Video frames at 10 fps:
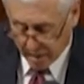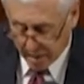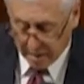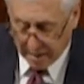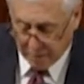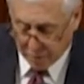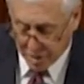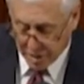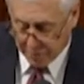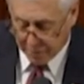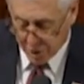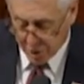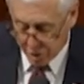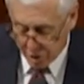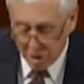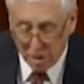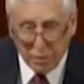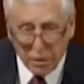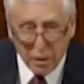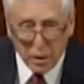Kerry for his efforts to achieve